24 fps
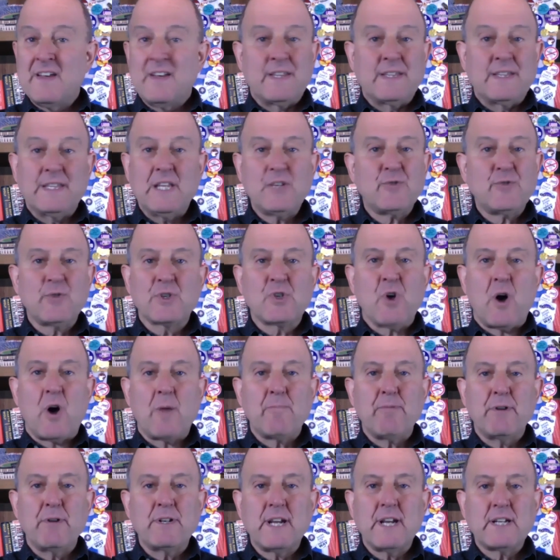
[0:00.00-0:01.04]
This was all
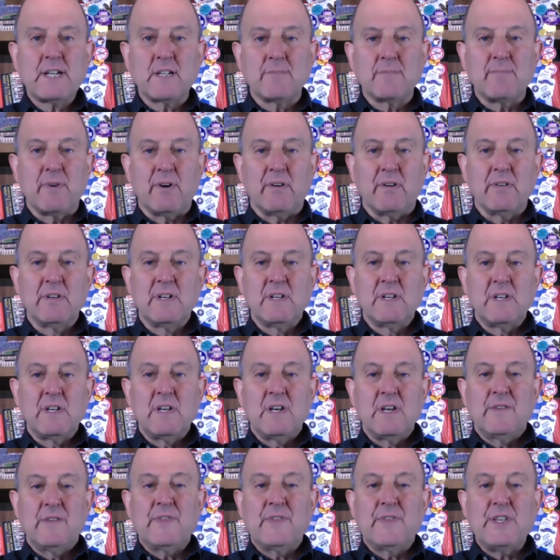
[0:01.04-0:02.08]
predictable.
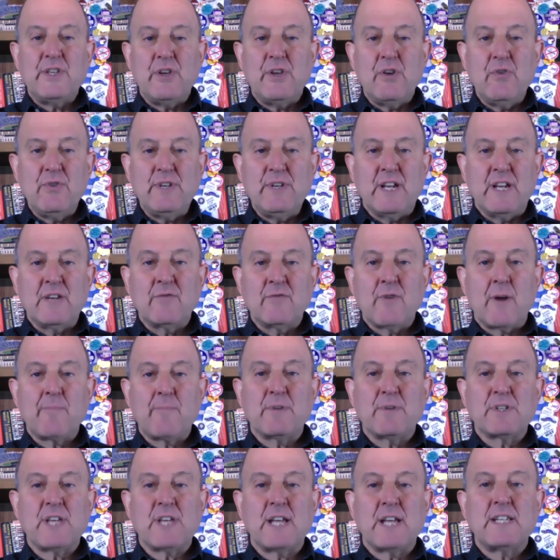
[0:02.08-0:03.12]
The union
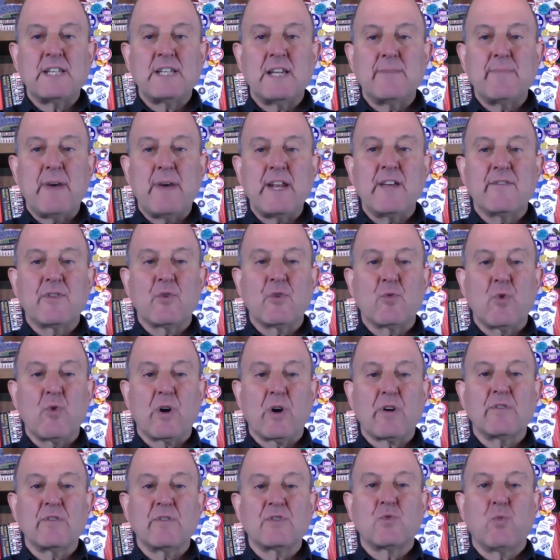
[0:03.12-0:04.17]
representing many of the
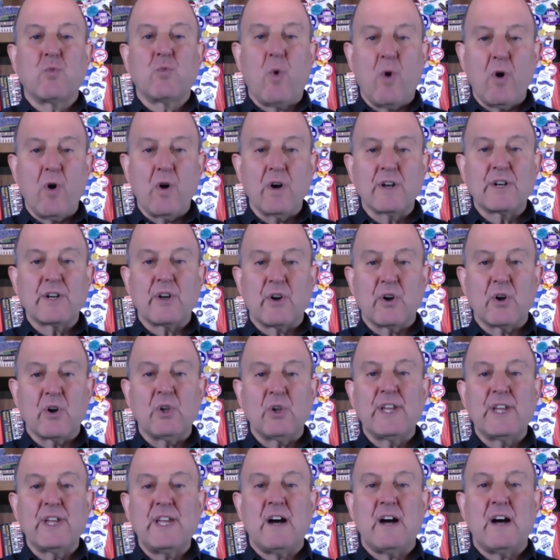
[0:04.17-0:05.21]
workers warned
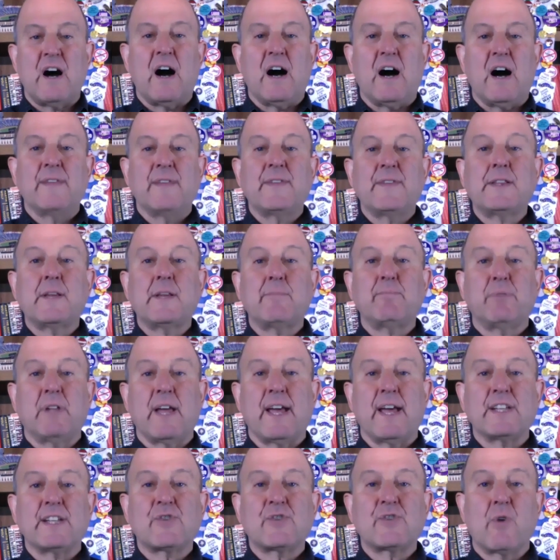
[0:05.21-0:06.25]
early on that the
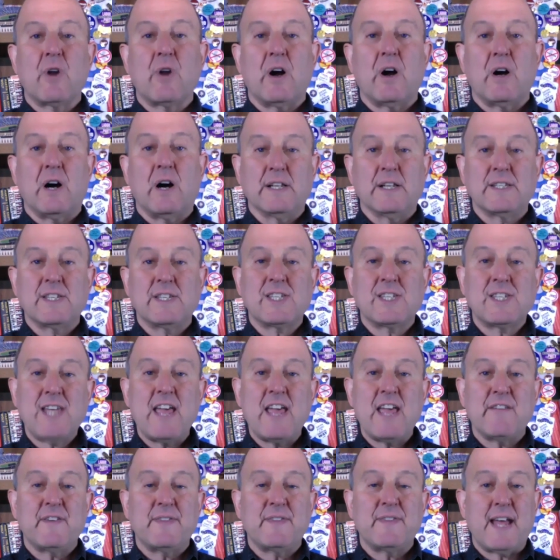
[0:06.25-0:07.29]
plants were
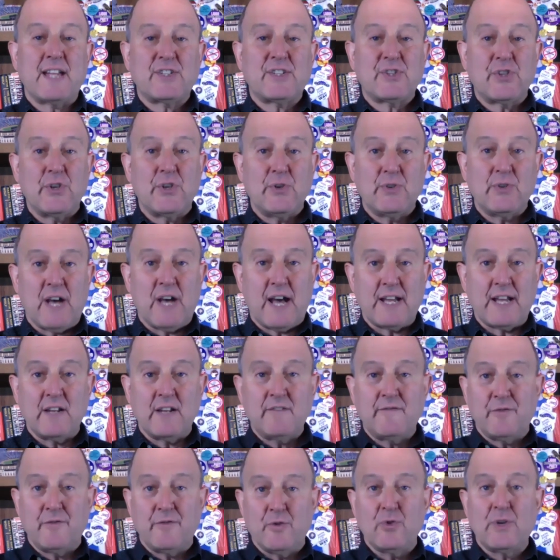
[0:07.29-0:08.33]
unsafe, and that's the
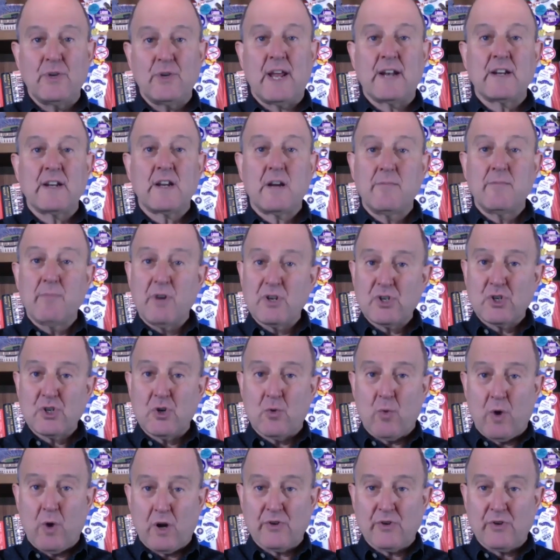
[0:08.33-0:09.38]
United Food and Commercial
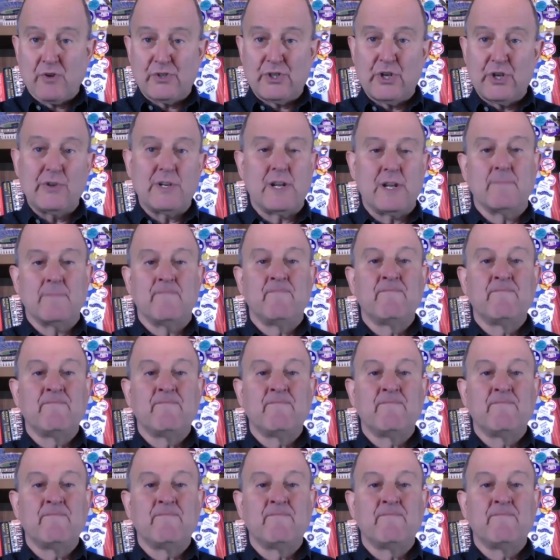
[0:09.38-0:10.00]
Workers Union.